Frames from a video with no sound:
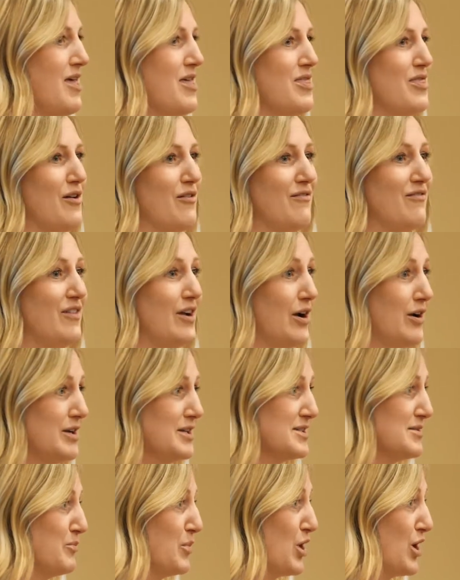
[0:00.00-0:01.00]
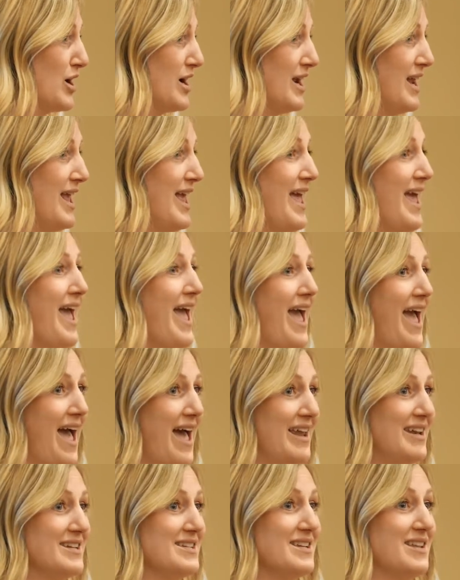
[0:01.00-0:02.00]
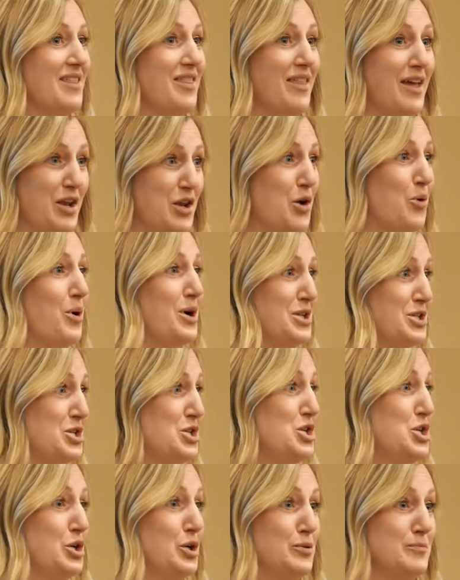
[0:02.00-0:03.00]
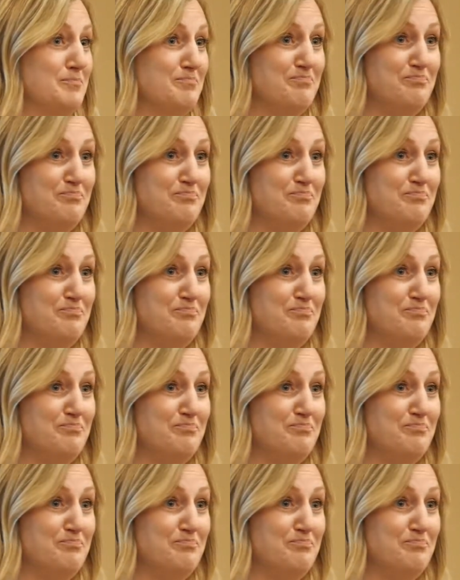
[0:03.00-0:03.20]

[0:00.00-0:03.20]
They're very smart, and they know what to do.